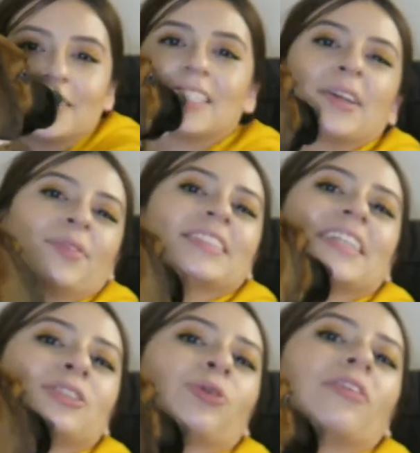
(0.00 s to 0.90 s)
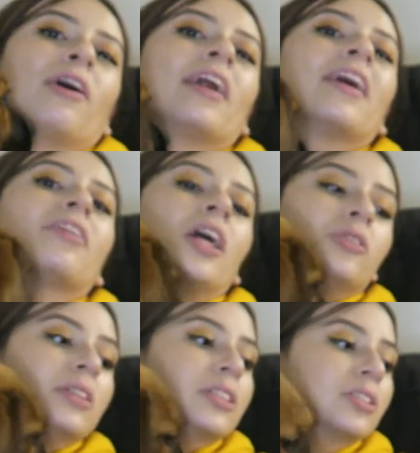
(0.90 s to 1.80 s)
She wants a toy right now.
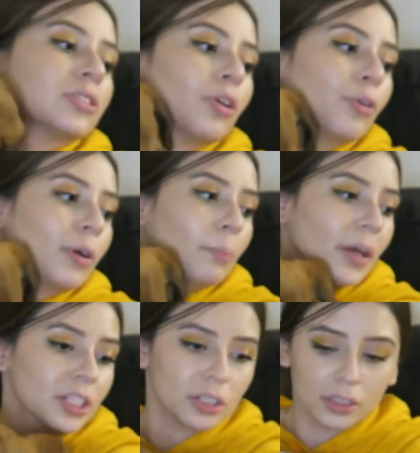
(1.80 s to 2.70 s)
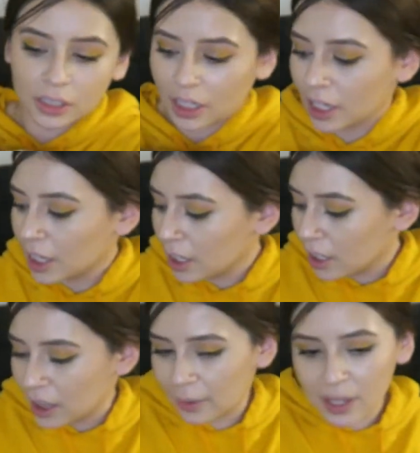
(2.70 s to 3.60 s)
That's why she's so impatient.
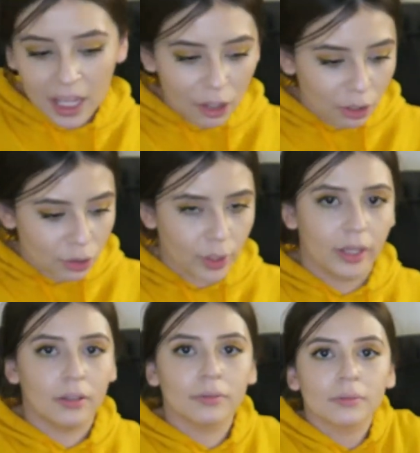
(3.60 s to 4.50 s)
Let me get you a toy.